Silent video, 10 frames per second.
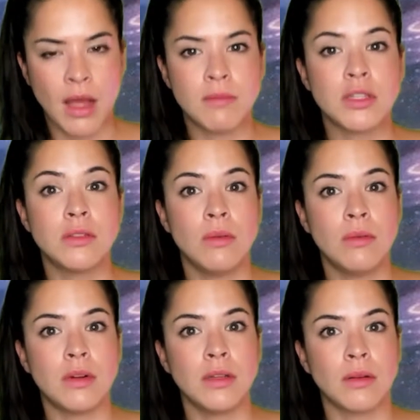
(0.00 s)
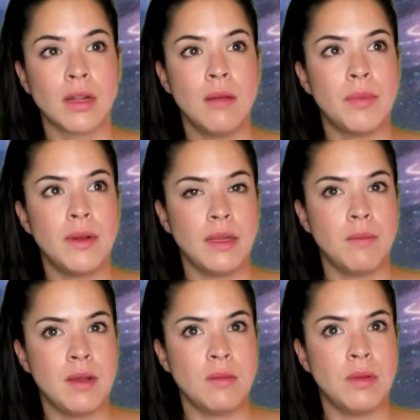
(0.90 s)
I'm sure your company
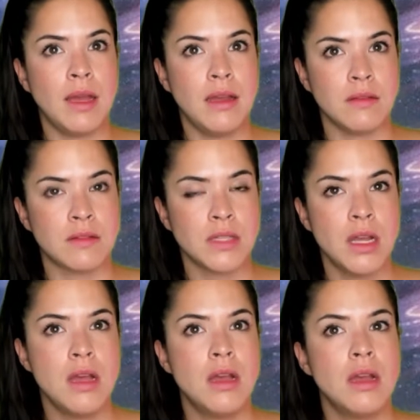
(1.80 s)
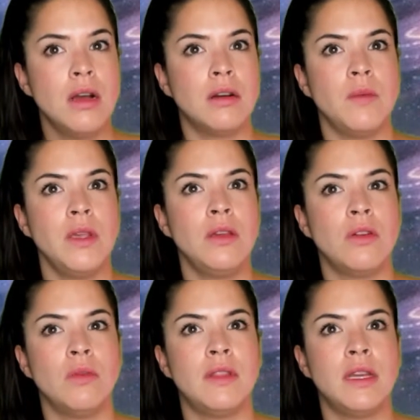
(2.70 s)
maybe has, you
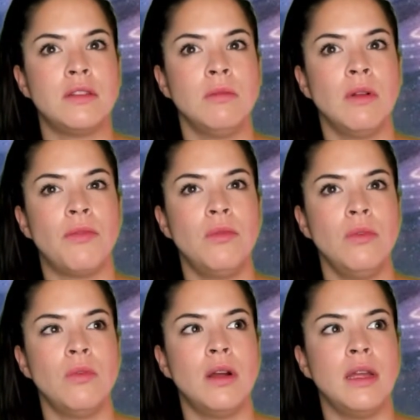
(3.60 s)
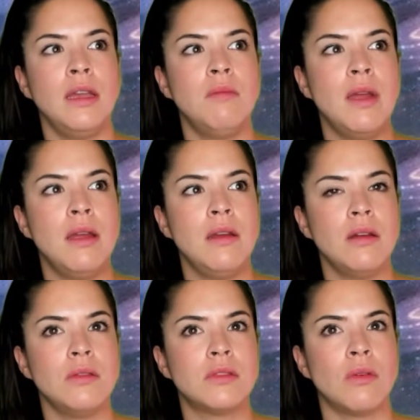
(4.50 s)
know, they do it through
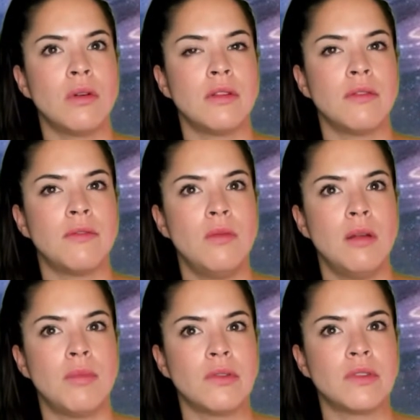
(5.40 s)
emails, or the phone numbers